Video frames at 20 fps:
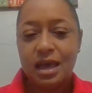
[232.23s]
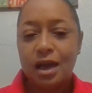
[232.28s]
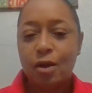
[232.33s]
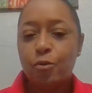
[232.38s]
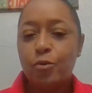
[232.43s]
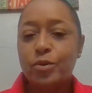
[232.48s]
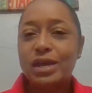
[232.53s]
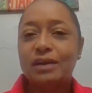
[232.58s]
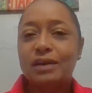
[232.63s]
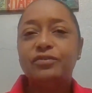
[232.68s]

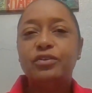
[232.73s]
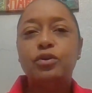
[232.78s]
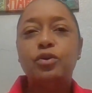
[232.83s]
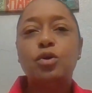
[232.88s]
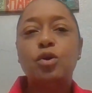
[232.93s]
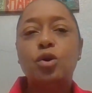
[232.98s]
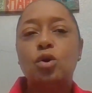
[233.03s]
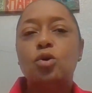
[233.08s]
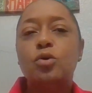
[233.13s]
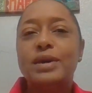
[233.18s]
We have to
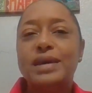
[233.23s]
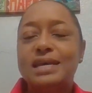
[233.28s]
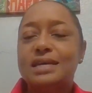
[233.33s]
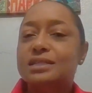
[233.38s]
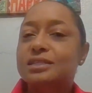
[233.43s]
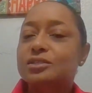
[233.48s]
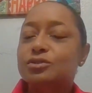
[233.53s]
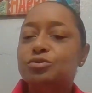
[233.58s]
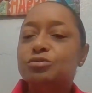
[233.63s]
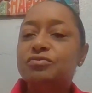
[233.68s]
go
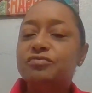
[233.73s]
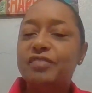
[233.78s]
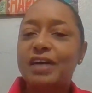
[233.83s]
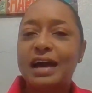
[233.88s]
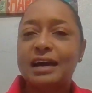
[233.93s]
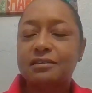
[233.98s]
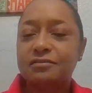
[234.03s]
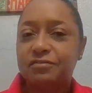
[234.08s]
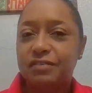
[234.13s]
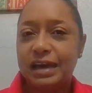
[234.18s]
into
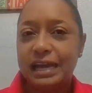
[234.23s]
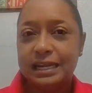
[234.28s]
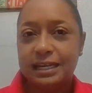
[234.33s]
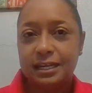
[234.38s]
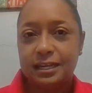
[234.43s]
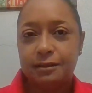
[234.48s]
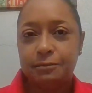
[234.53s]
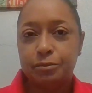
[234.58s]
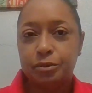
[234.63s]
fact finding